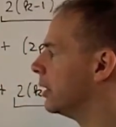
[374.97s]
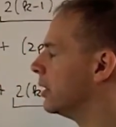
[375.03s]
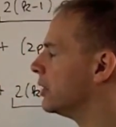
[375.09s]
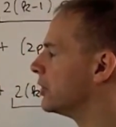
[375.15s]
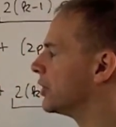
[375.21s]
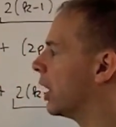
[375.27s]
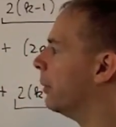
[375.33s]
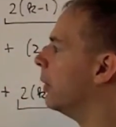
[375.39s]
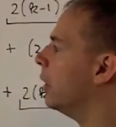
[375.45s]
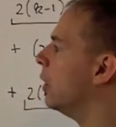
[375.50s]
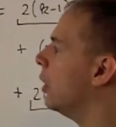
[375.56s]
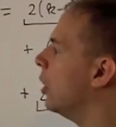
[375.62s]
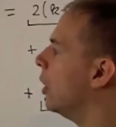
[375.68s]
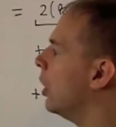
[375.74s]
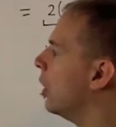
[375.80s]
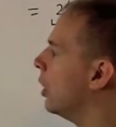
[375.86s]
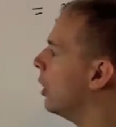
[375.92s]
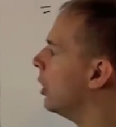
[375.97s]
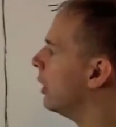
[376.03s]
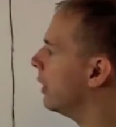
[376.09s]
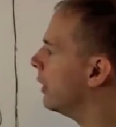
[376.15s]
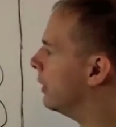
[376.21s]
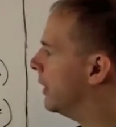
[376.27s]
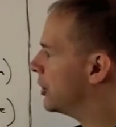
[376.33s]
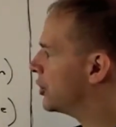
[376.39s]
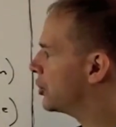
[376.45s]
So
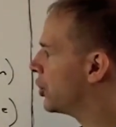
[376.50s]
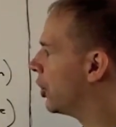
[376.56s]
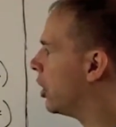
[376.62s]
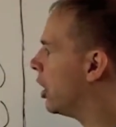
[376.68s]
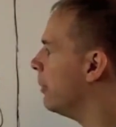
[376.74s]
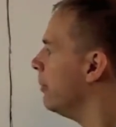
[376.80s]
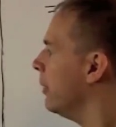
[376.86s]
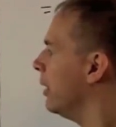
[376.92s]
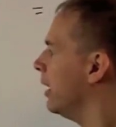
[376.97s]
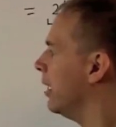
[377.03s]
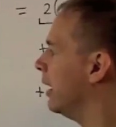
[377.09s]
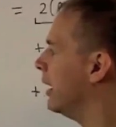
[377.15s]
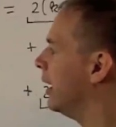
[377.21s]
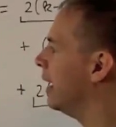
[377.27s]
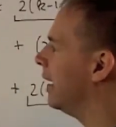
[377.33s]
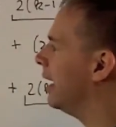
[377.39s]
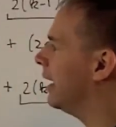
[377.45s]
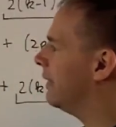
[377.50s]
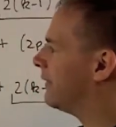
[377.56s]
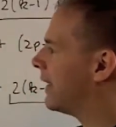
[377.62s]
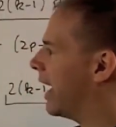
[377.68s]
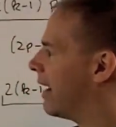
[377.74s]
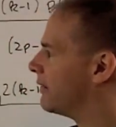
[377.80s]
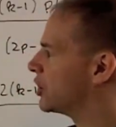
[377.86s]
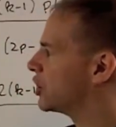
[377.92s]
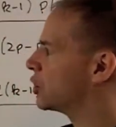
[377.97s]
this term, if I
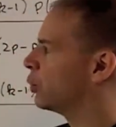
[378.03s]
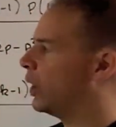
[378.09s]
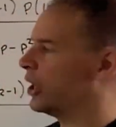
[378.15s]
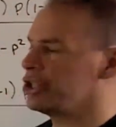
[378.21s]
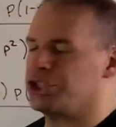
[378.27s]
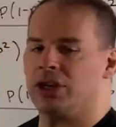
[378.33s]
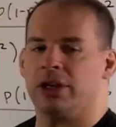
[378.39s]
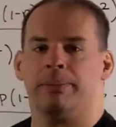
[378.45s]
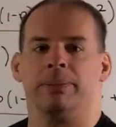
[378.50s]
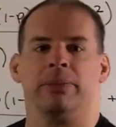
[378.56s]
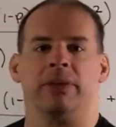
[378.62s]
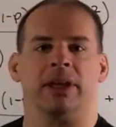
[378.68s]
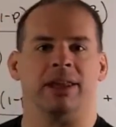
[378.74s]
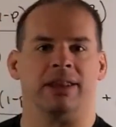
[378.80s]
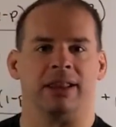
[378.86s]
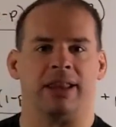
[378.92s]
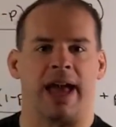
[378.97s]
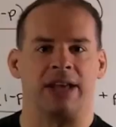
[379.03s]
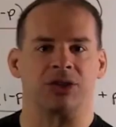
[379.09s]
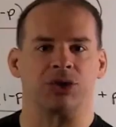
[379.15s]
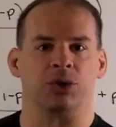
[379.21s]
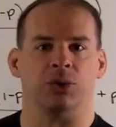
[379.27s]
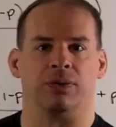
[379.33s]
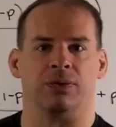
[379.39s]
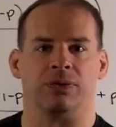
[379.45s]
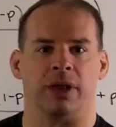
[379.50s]
have a switch in the last
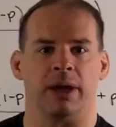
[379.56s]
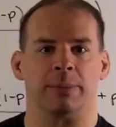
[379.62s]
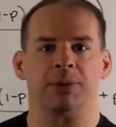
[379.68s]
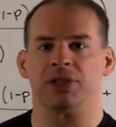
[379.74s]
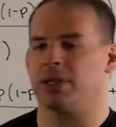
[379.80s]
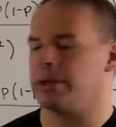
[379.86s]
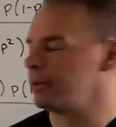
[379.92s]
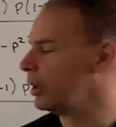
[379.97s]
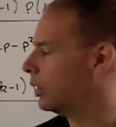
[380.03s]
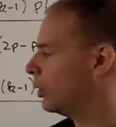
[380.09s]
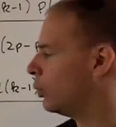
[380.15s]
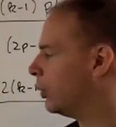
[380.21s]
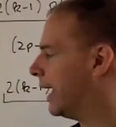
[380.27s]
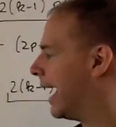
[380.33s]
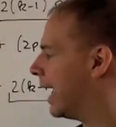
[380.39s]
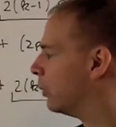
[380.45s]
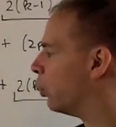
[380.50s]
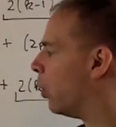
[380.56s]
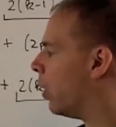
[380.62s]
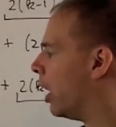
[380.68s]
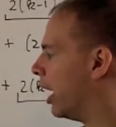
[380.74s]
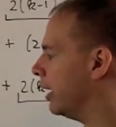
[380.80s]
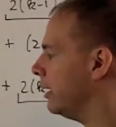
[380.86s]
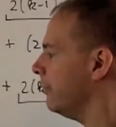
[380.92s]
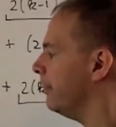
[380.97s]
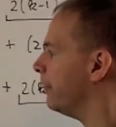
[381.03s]
two flips, we add
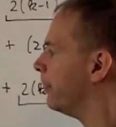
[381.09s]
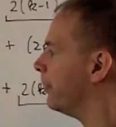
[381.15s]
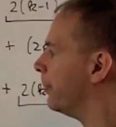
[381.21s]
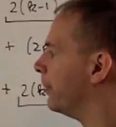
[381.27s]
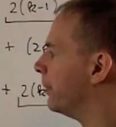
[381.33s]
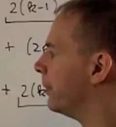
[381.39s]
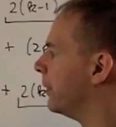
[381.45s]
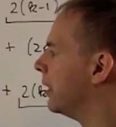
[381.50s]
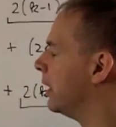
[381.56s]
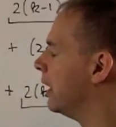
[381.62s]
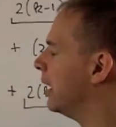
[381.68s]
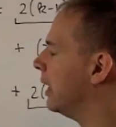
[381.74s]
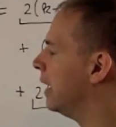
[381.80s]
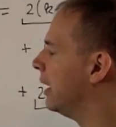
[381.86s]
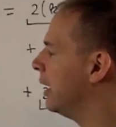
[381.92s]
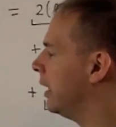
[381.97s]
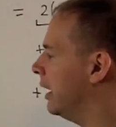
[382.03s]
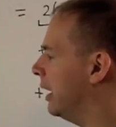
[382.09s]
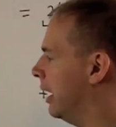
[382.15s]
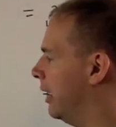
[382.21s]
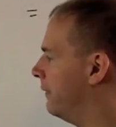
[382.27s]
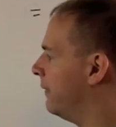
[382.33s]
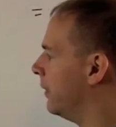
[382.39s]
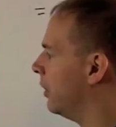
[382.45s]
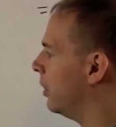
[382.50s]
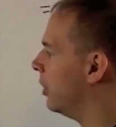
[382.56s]
one.
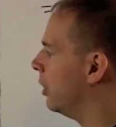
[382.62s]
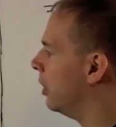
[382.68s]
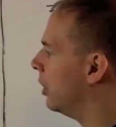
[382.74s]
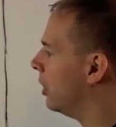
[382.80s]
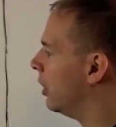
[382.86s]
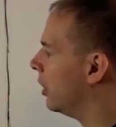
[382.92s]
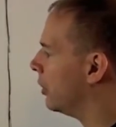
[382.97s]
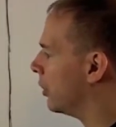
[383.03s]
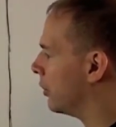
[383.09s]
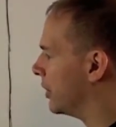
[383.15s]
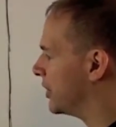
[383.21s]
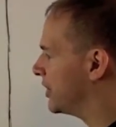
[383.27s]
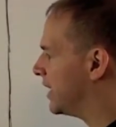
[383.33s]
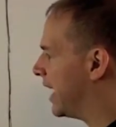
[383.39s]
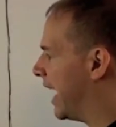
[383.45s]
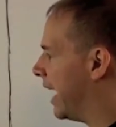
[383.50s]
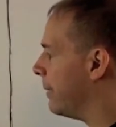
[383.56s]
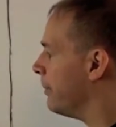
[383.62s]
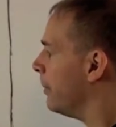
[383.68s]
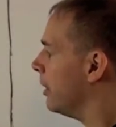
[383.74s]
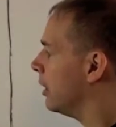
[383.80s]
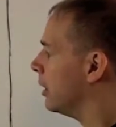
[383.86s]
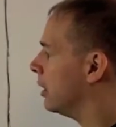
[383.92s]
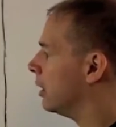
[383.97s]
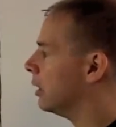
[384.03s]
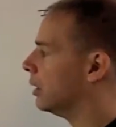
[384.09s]
If they're the same,
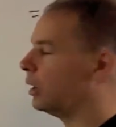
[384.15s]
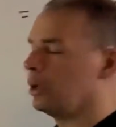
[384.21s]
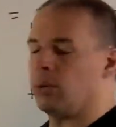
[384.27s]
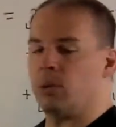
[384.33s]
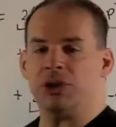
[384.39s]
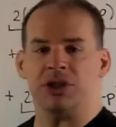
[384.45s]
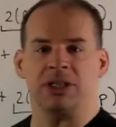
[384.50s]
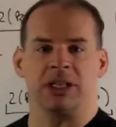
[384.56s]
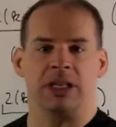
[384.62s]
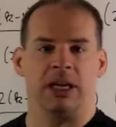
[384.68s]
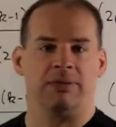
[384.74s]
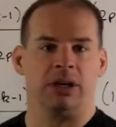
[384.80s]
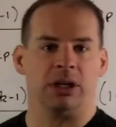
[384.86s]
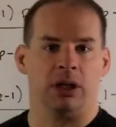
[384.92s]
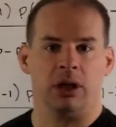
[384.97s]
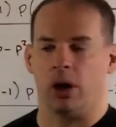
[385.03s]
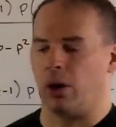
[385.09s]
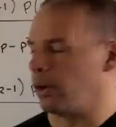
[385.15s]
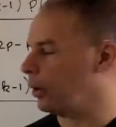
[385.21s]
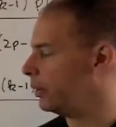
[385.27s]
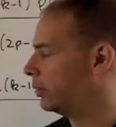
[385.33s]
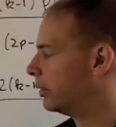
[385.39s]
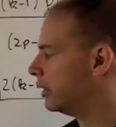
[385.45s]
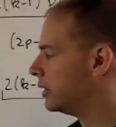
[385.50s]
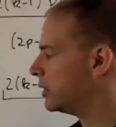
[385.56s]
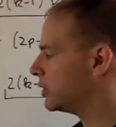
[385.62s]
we just leave it alone.
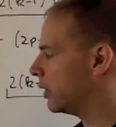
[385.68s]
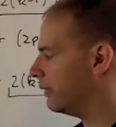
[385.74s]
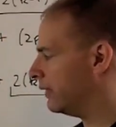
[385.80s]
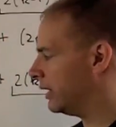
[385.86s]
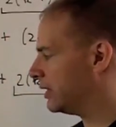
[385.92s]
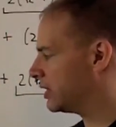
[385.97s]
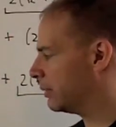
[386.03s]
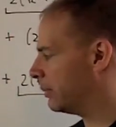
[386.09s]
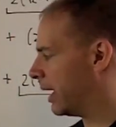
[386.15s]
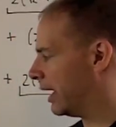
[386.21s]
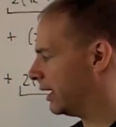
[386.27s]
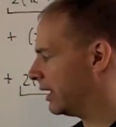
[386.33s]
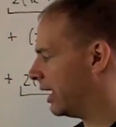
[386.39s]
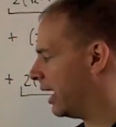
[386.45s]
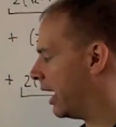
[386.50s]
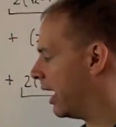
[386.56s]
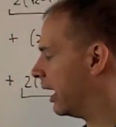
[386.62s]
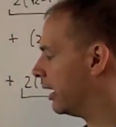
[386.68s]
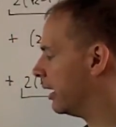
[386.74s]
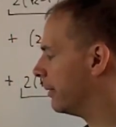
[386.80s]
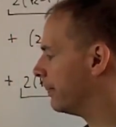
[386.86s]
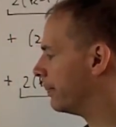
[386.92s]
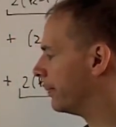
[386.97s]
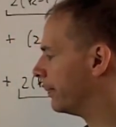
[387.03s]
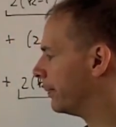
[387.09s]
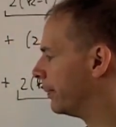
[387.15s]
So we have e sub n k.
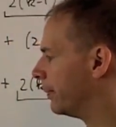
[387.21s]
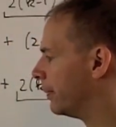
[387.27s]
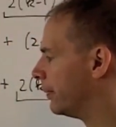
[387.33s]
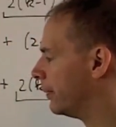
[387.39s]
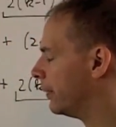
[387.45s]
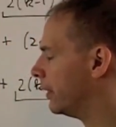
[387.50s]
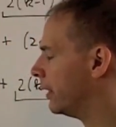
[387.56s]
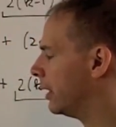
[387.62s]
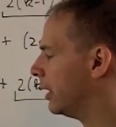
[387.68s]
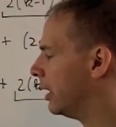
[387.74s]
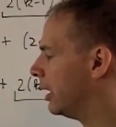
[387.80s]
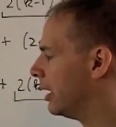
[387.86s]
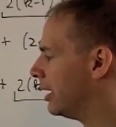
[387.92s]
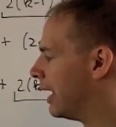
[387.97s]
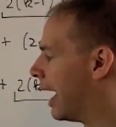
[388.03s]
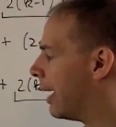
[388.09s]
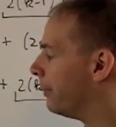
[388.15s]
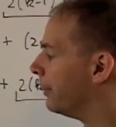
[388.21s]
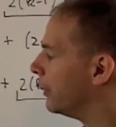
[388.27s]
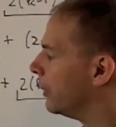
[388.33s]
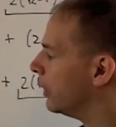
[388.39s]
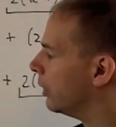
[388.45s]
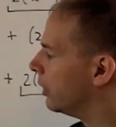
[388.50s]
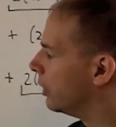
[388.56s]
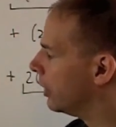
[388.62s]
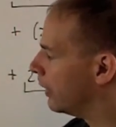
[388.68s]
Now,
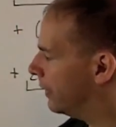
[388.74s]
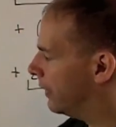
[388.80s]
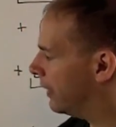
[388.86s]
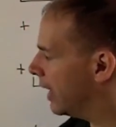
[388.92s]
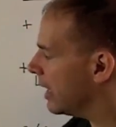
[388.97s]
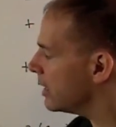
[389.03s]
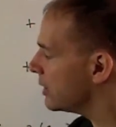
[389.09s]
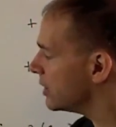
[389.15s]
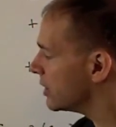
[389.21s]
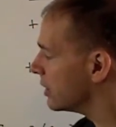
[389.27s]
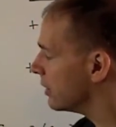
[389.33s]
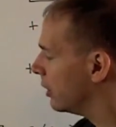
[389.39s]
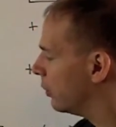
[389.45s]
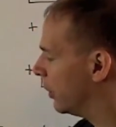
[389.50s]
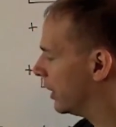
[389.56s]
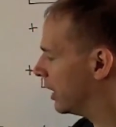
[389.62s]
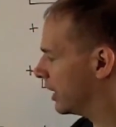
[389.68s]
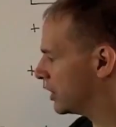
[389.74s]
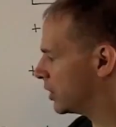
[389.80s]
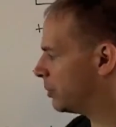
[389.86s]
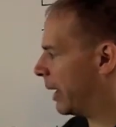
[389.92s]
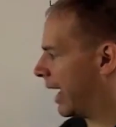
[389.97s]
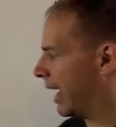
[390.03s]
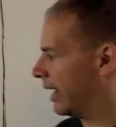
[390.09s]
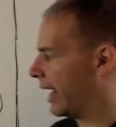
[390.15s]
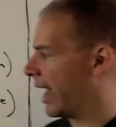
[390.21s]
this we can
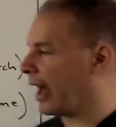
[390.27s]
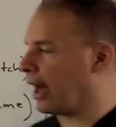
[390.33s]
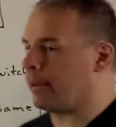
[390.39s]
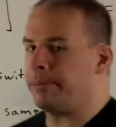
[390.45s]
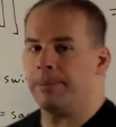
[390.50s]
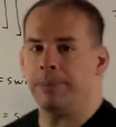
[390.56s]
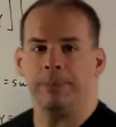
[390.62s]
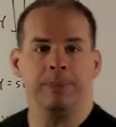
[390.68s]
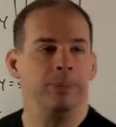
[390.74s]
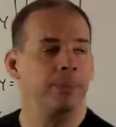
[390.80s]
expand out.